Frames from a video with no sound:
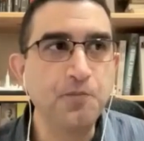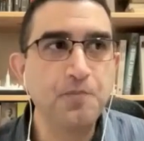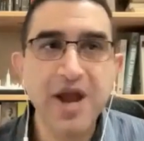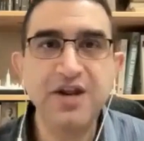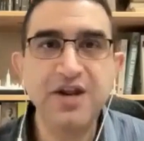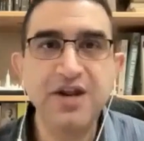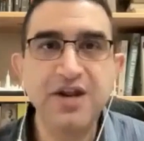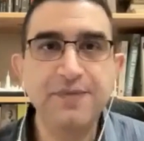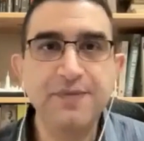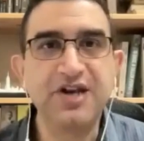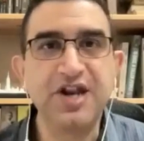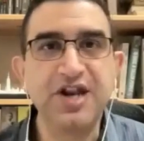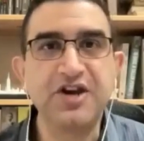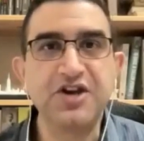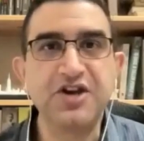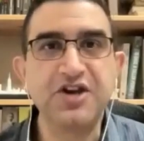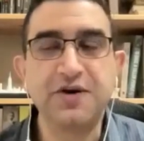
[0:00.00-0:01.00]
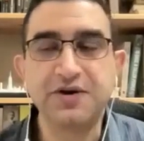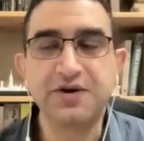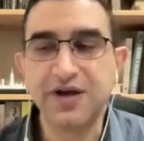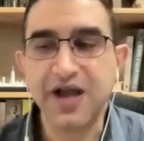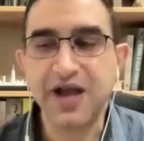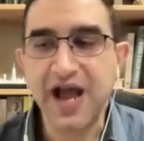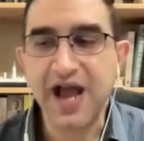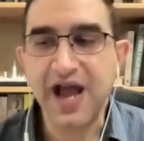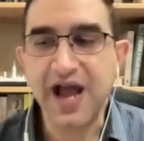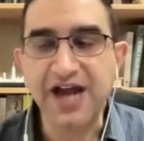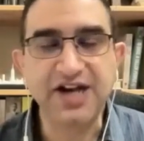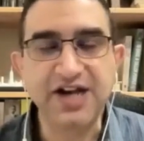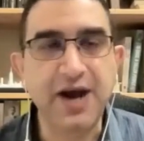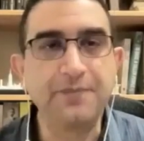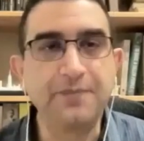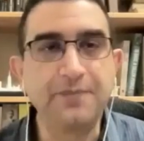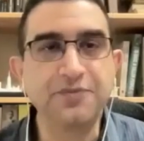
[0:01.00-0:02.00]
many people in India
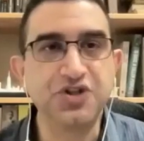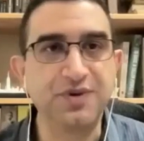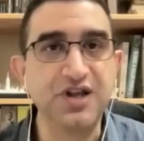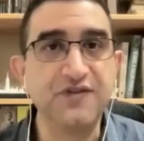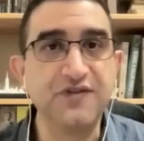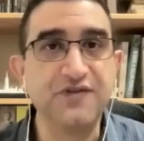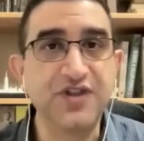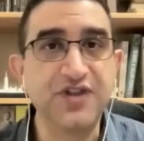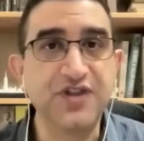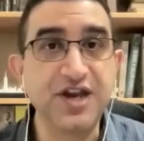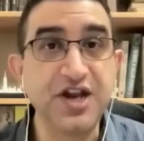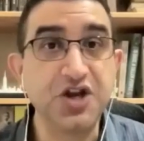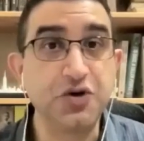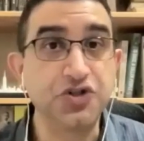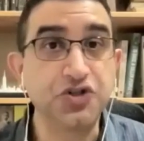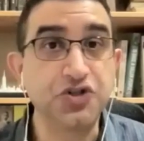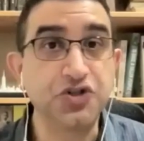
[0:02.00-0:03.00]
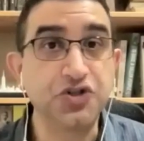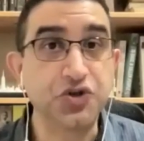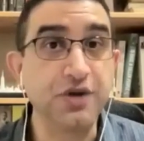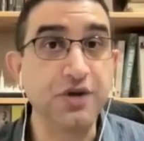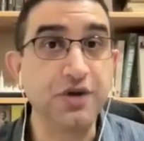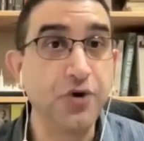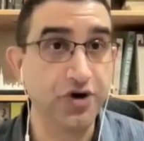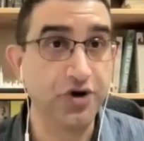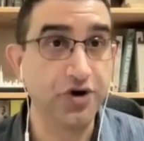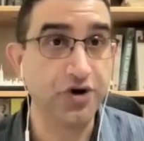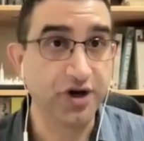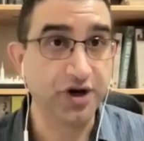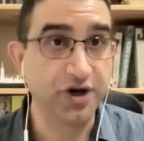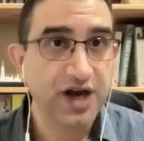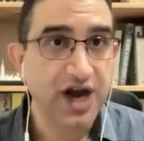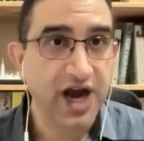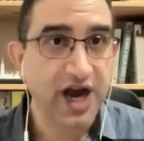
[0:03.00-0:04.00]
had come to the belief that India was growing
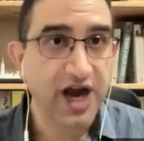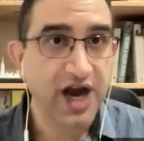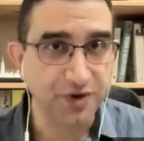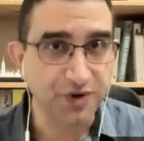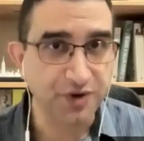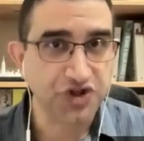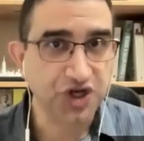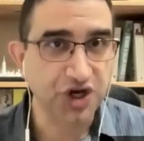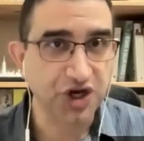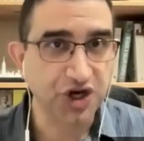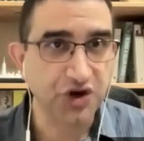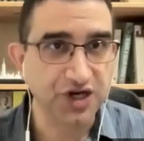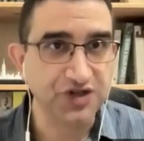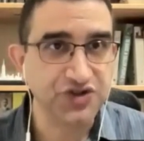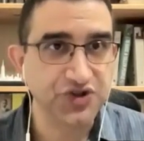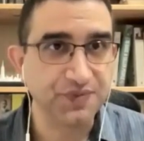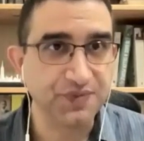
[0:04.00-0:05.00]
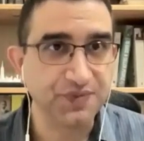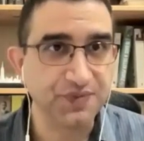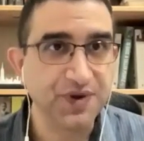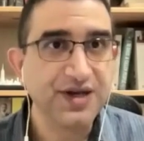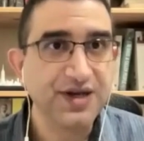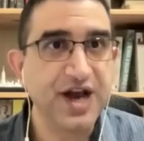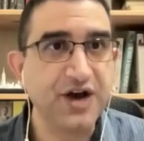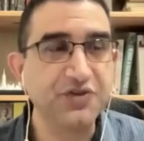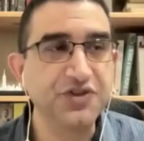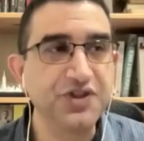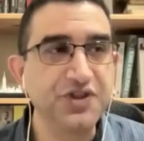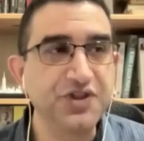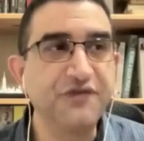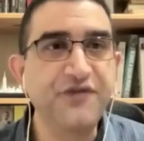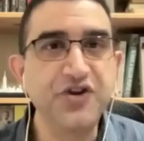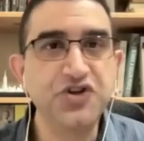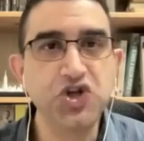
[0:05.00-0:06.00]
poorer under British colonialism. Now,
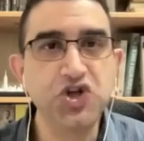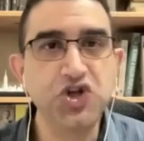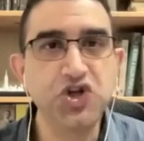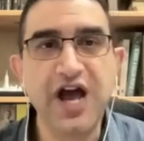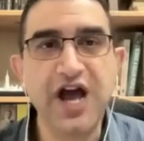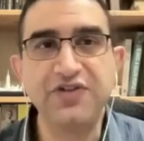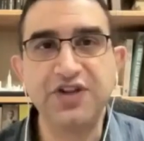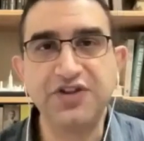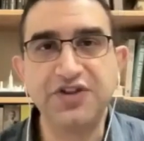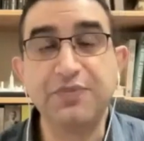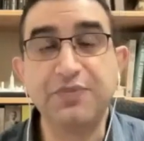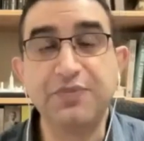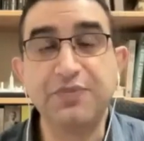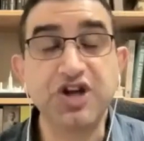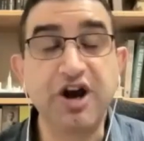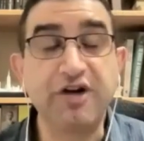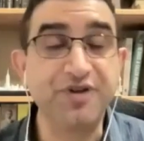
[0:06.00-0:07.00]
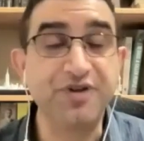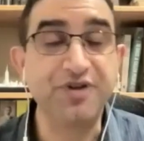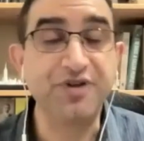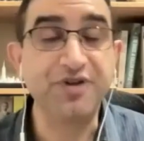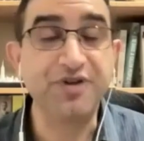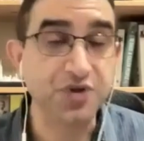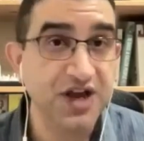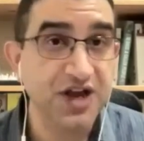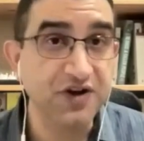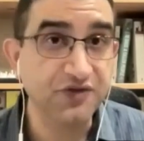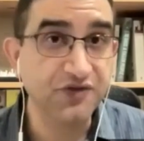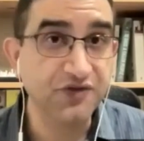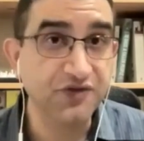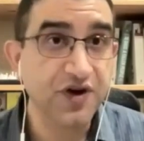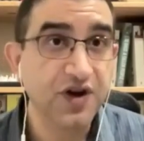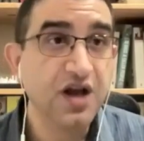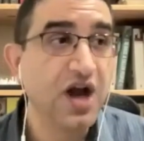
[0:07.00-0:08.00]
the official line that the British government would
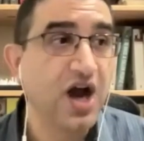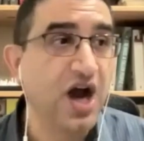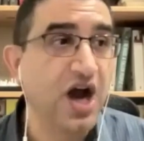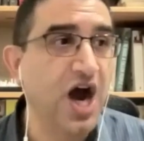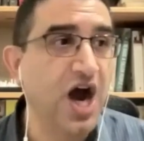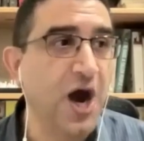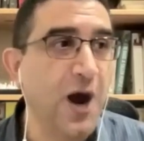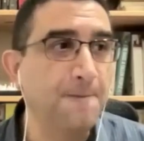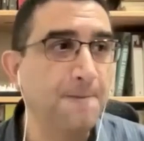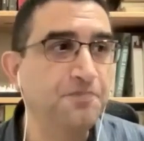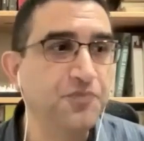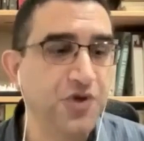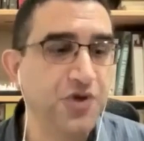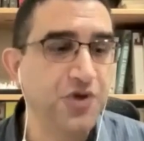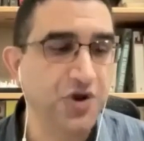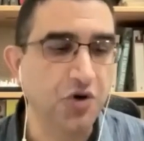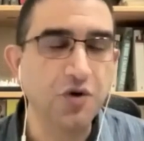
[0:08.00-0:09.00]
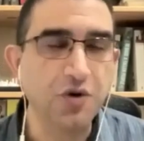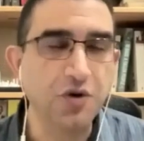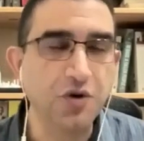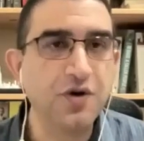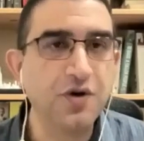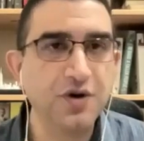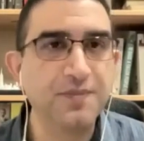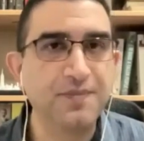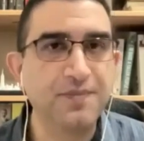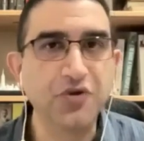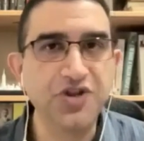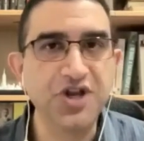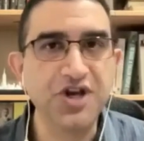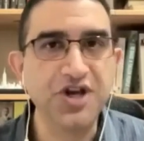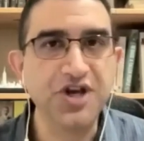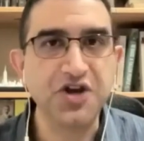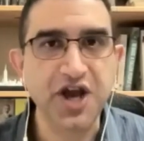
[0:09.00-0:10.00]
give,
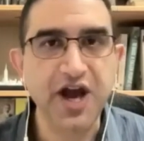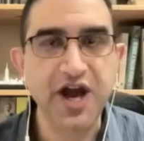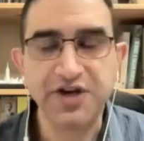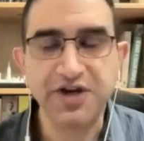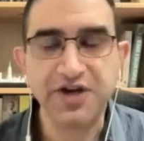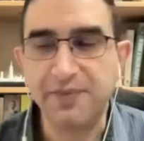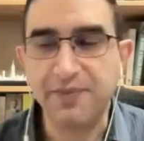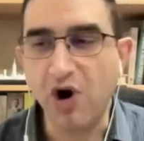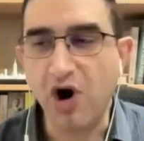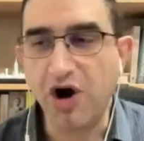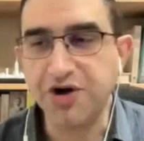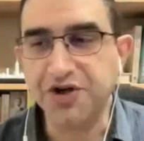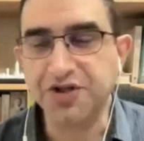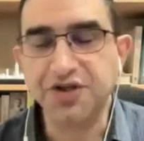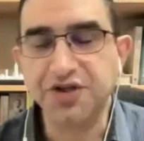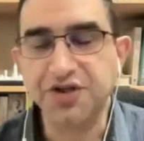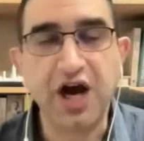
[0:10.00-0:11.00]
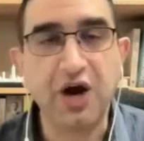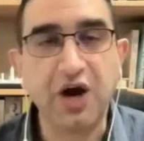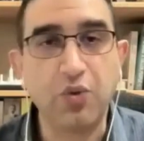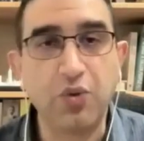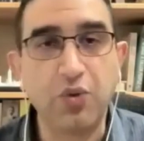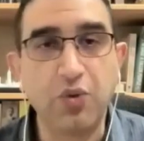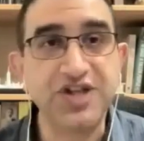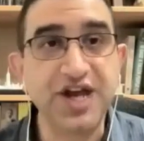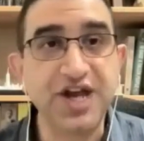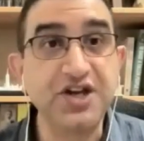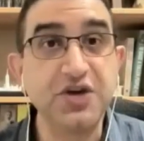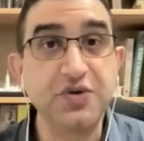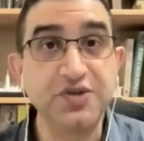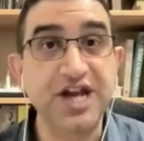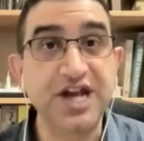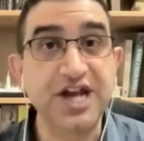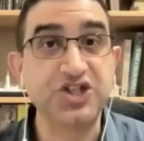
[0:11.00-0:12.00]
both in India and abroad, was that
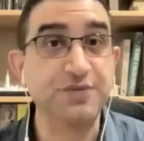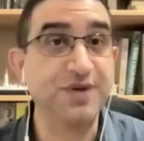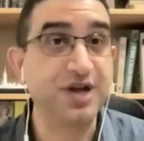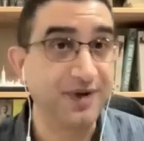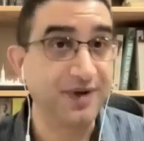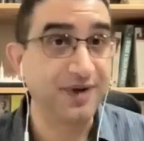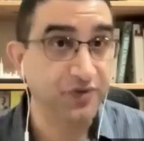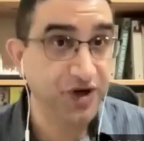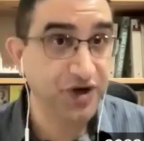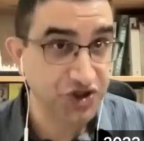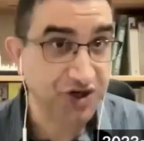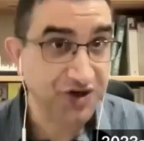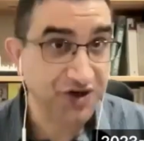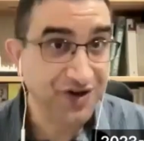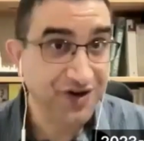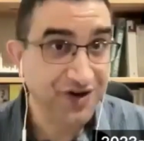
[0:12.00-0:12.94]
India was actually becoming richer.